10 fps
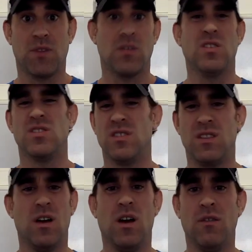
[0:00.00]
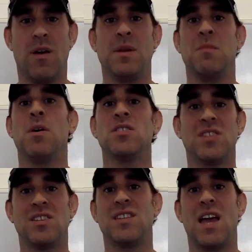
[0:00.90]
because of how many months
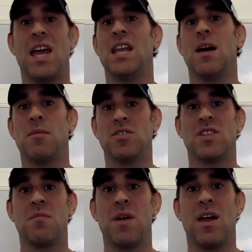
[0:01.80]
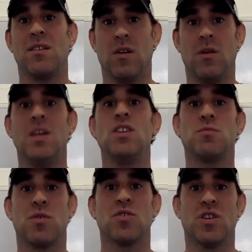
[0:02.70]
they stay and how much they pay. So each
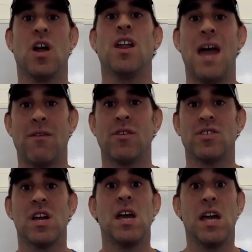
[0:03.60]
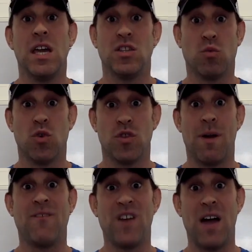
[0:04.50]
person on average is worth
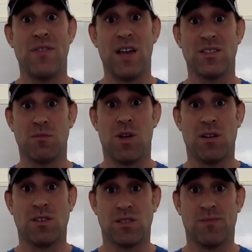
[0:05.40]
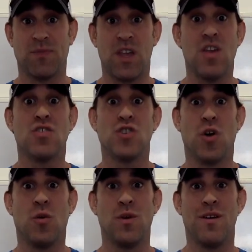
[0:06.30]
about $5,000.
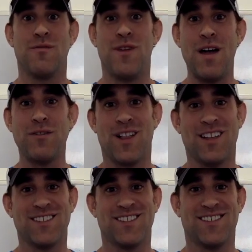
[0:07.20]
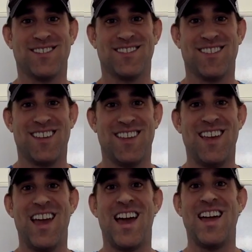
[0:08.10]
So we have five clients,
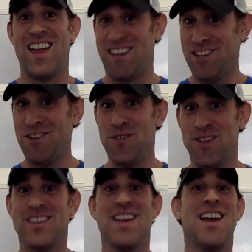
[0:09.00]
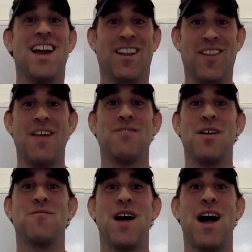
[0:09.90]
and he knew this, at a
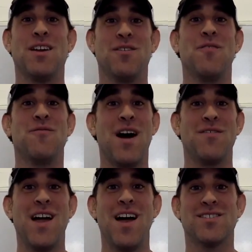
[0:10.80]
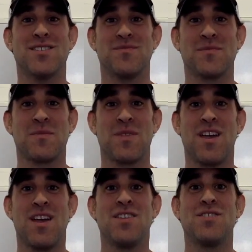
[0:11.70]
lifetime value of $5,000.
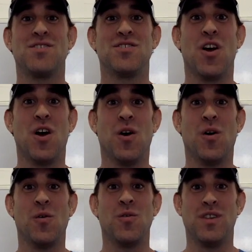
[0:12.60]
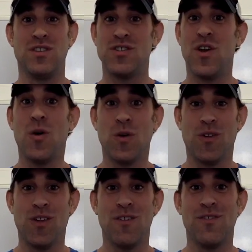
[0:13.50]
So the
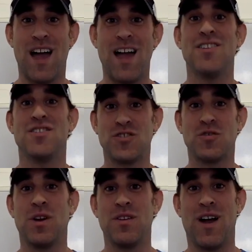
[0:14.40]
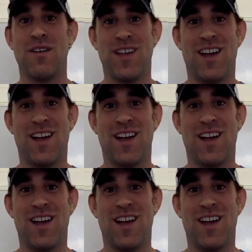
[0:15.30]
total of that is $25,000,